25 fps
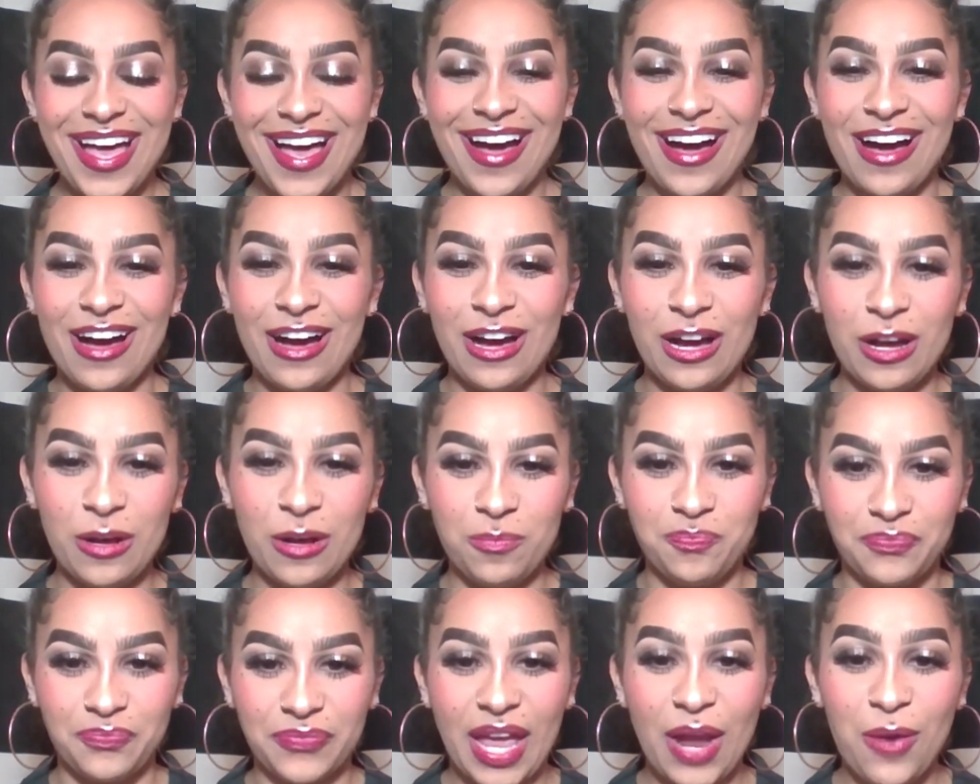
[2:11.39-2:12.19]

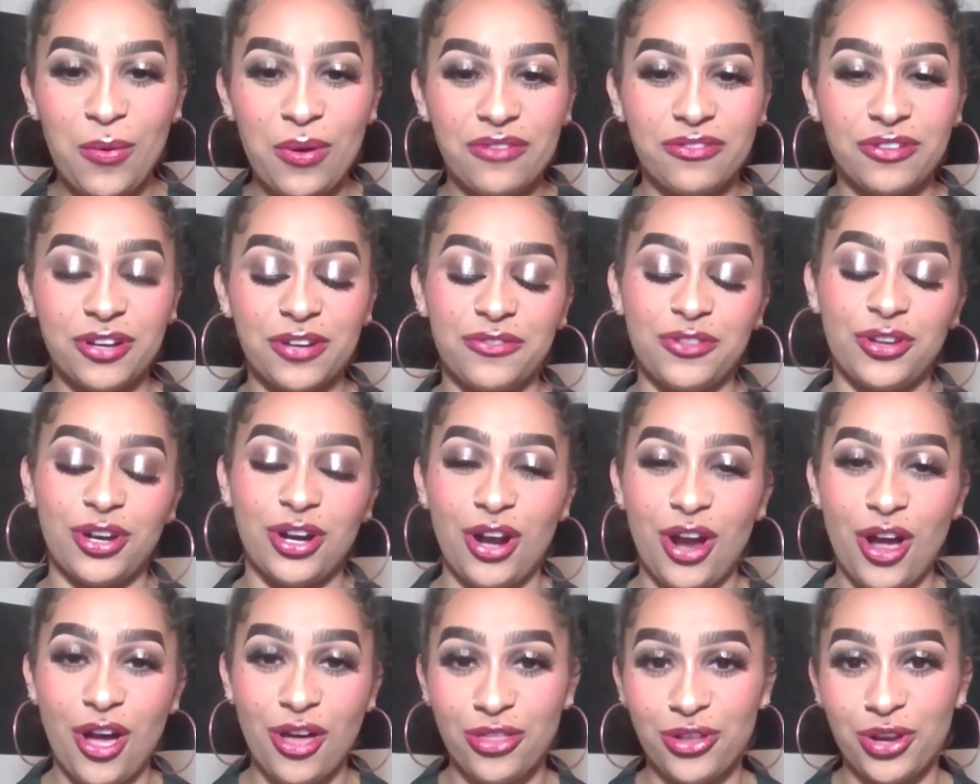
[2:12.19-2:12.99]
Um, however, if there
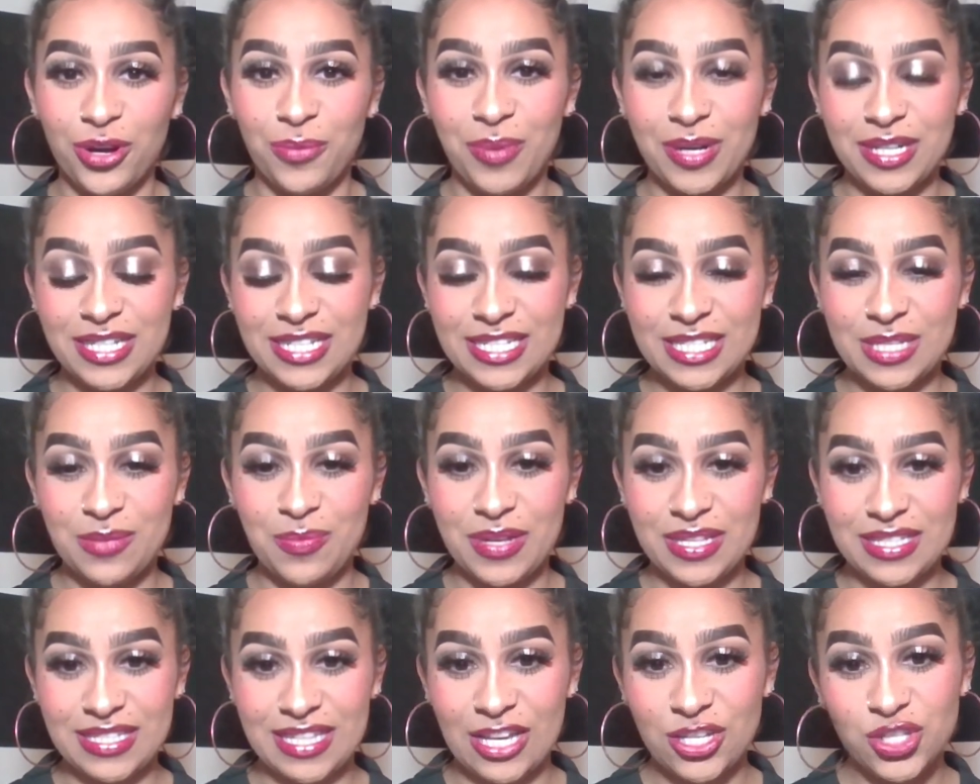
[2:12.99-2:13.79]
are other
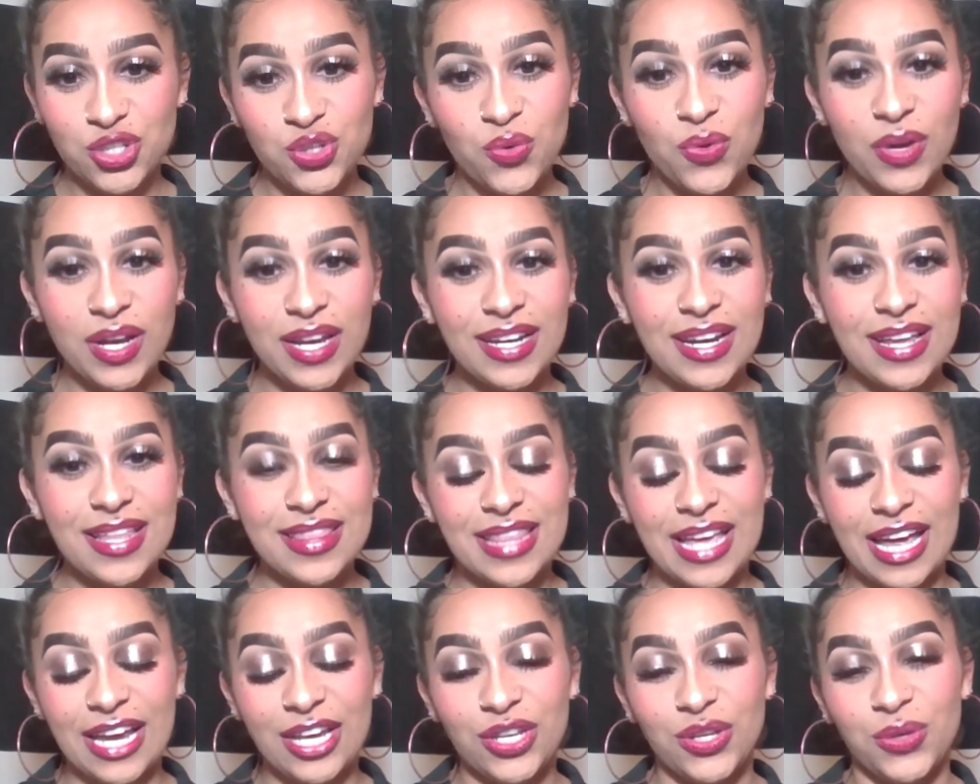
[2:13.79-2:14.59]
participants that join,
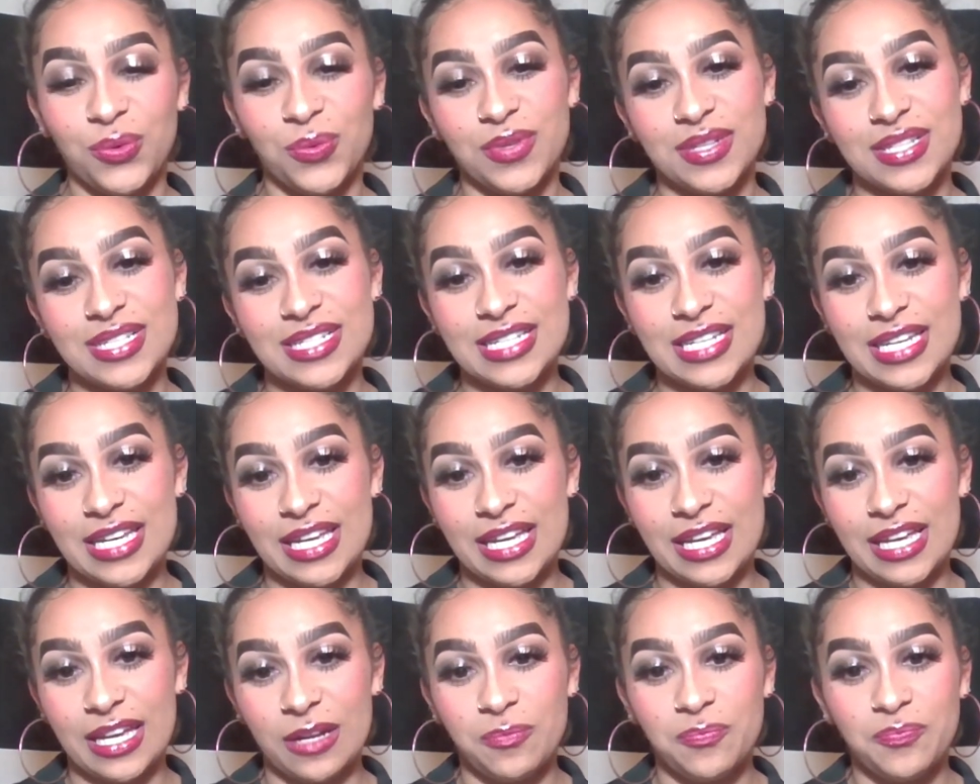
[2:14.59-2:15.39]
then you will
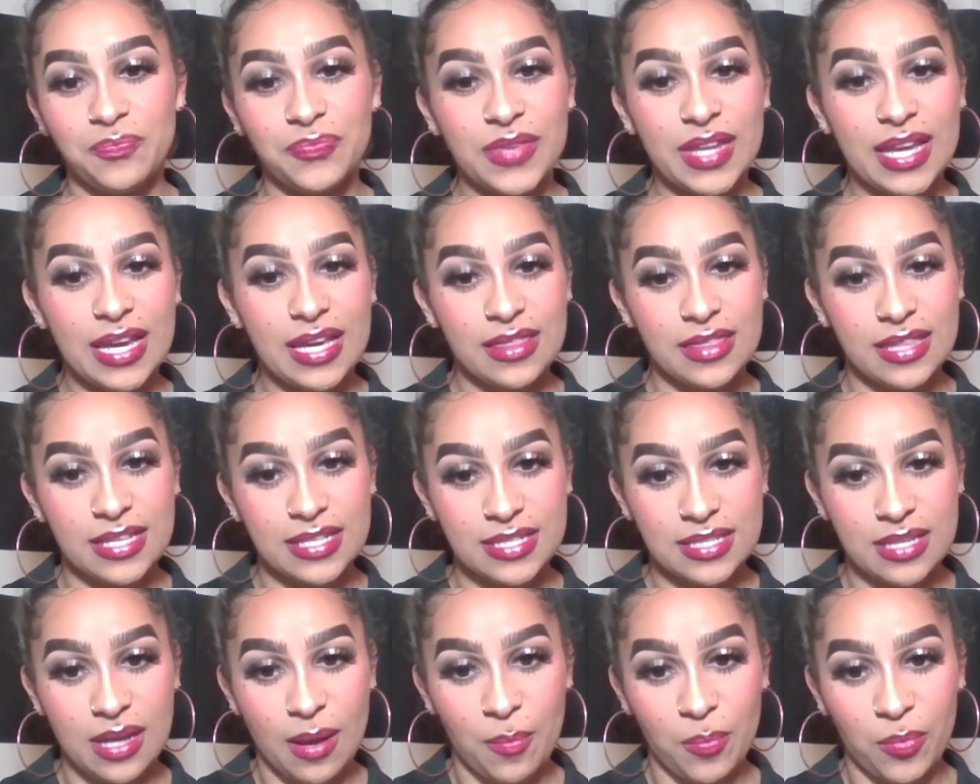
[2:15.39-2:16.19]
see
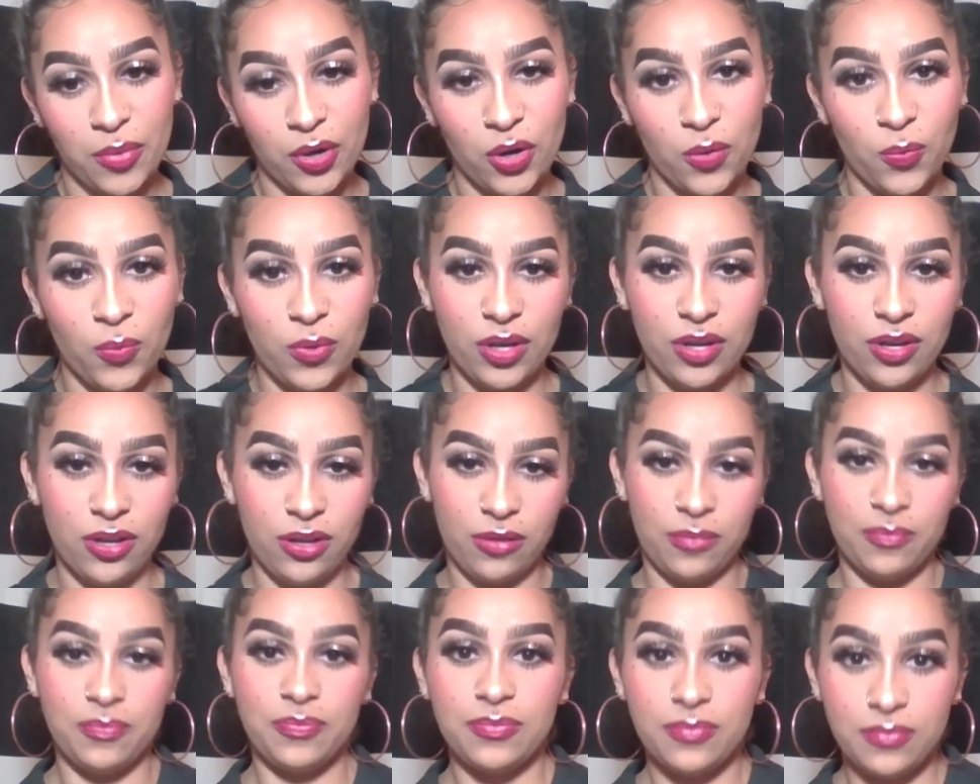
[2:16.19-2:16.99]
this number
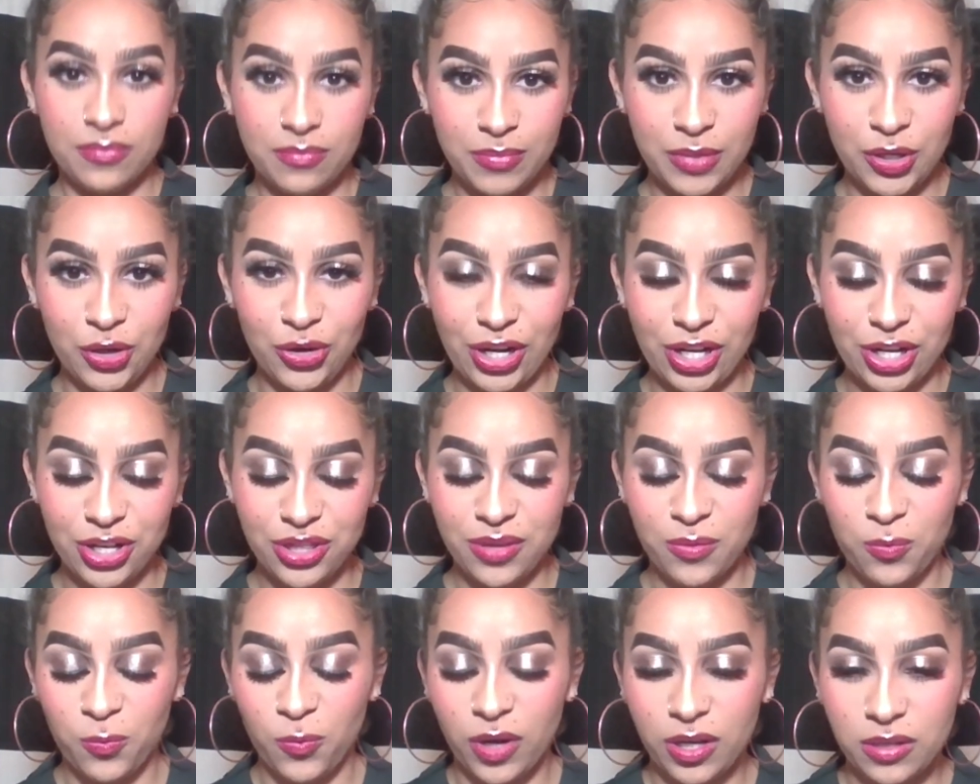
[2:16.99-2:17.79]
will be greater
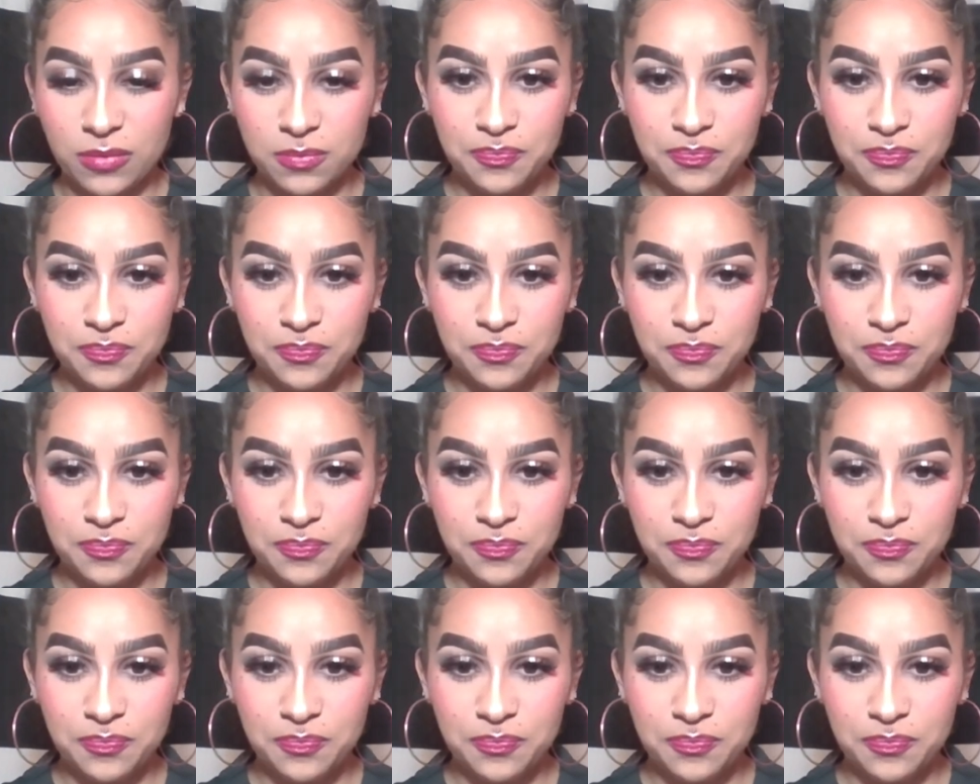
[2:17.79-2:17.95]
than one.